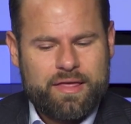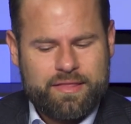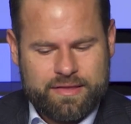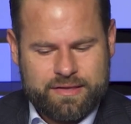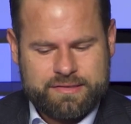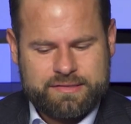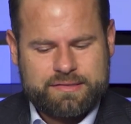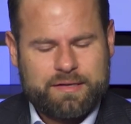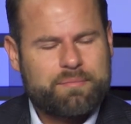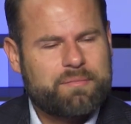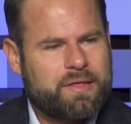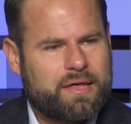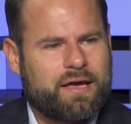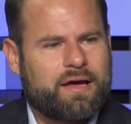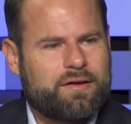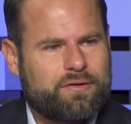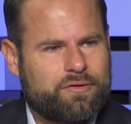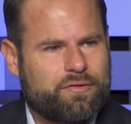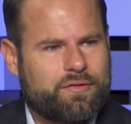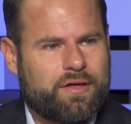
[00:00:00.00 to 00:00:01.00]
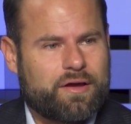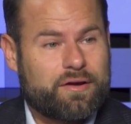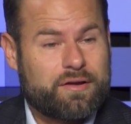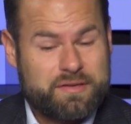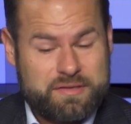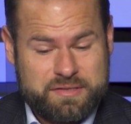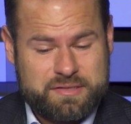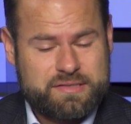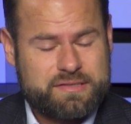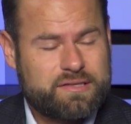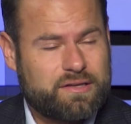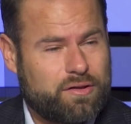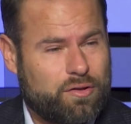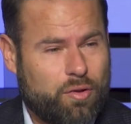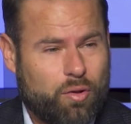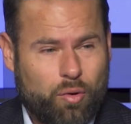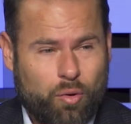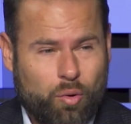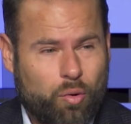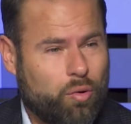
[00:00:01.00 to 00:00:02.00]
that something under there is
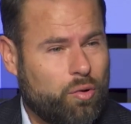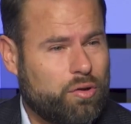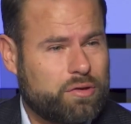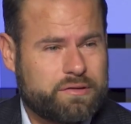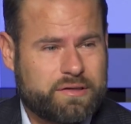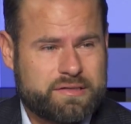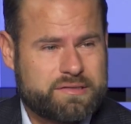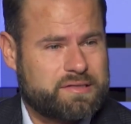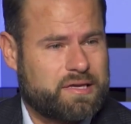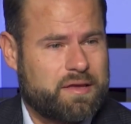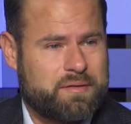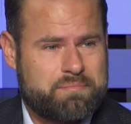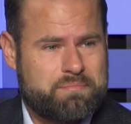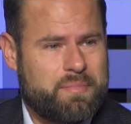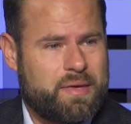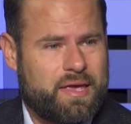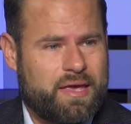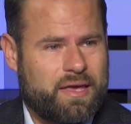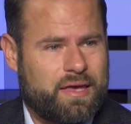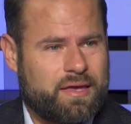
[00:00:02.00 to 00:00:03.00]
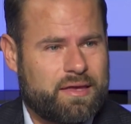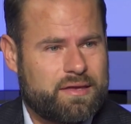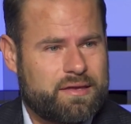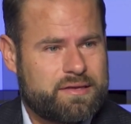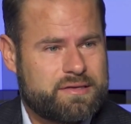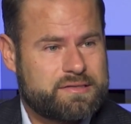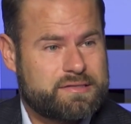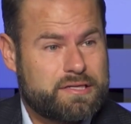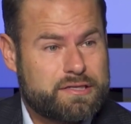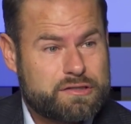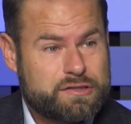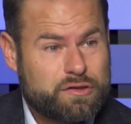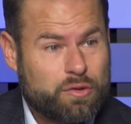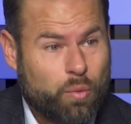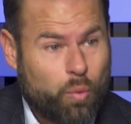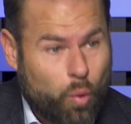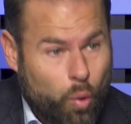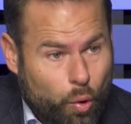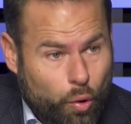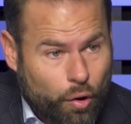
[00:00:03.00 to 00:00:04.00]
still old as can be since the
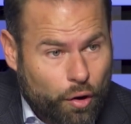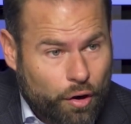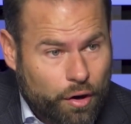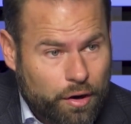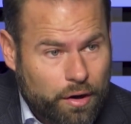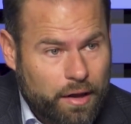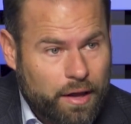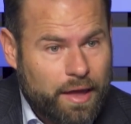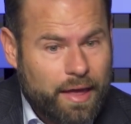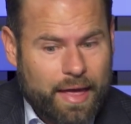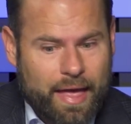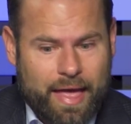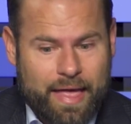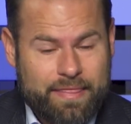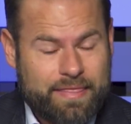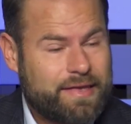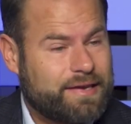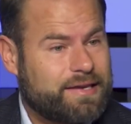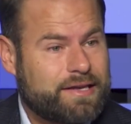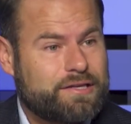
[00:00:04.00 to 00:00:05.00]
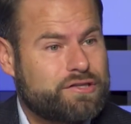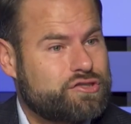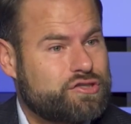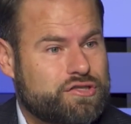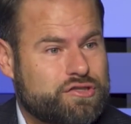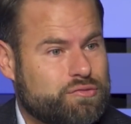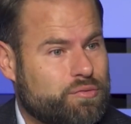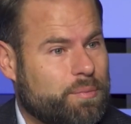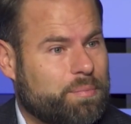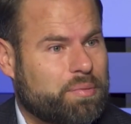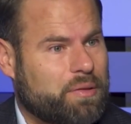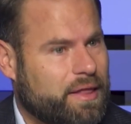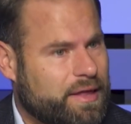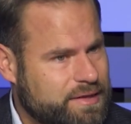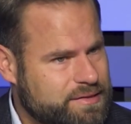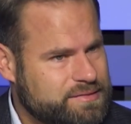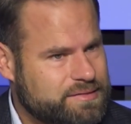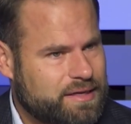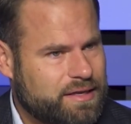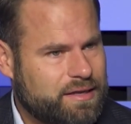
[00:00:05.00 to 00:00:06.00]
war, and they didn't just
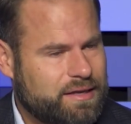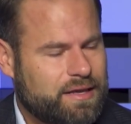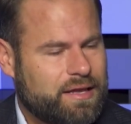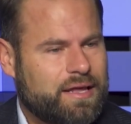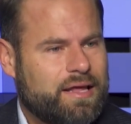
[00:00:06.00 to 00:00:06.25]
replace it?